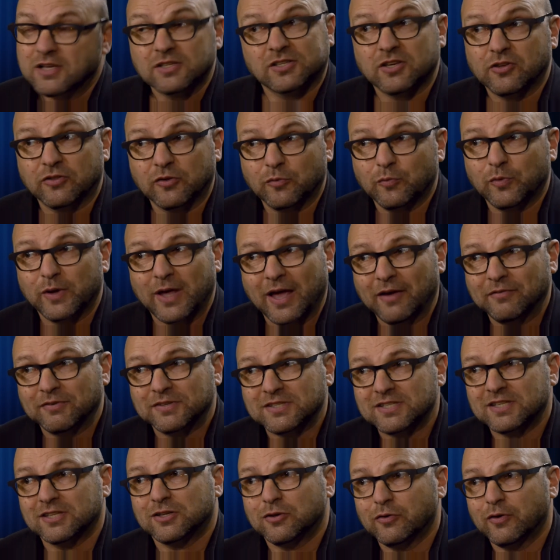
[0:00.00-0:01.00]
so that we have a
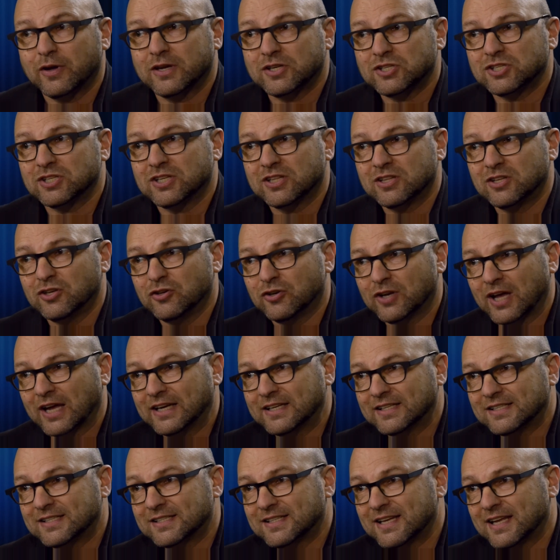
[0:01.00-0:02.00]
situation in the
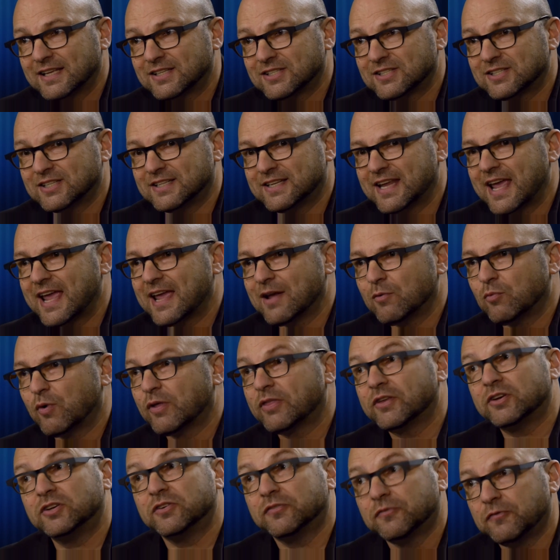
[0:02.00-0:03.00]
United States today where
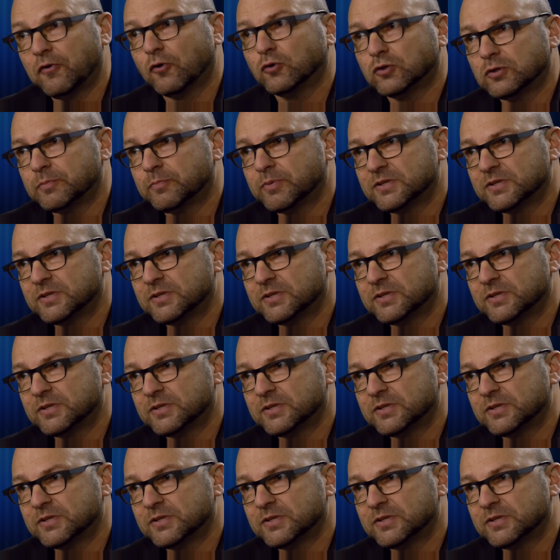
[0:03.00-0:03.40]
the default